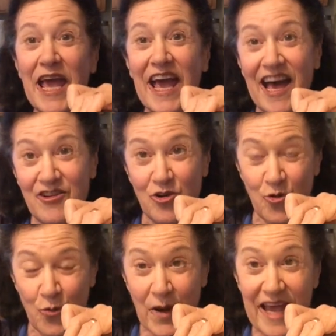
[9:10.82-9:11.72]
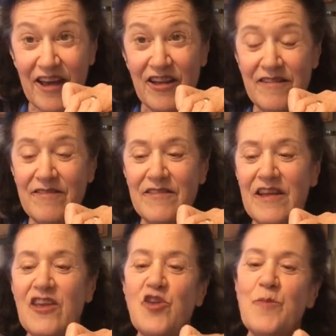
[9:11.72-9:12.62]
add crayon,
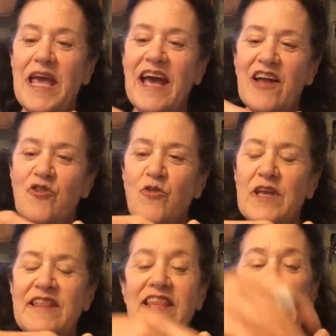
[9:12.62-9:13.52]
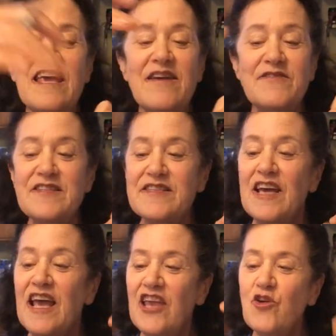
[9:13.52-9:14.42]
you may add green leaves.
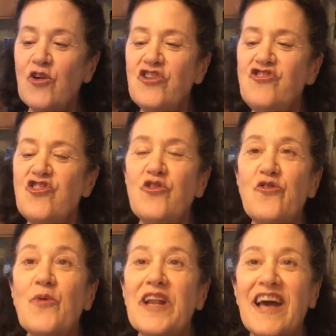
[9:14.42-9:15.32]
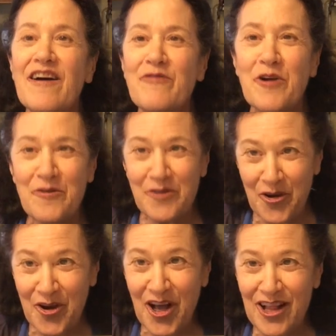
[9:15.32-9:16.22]
You can choose whatever of your
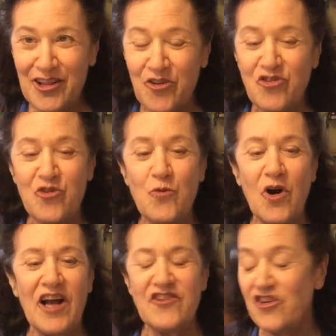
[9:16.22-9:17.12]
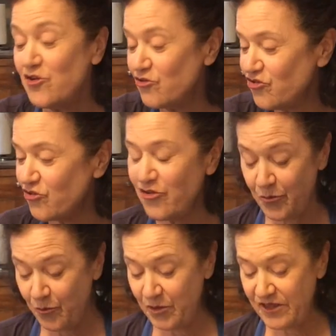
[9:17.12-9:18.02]
colors you want to use
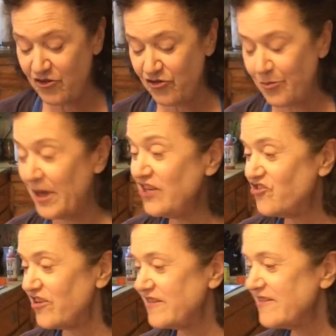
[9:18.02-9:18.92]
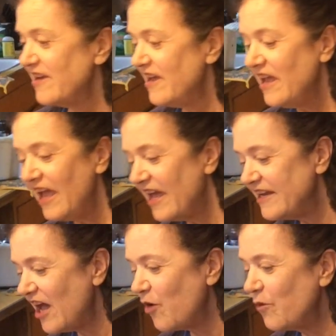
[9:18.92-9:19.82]
with your sponges. And
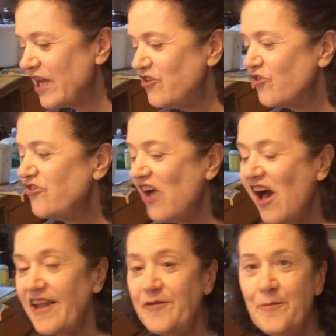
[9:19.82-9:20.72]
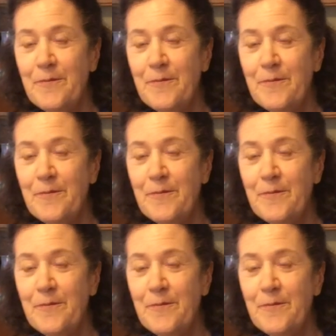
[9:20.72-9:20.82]
now when you're done,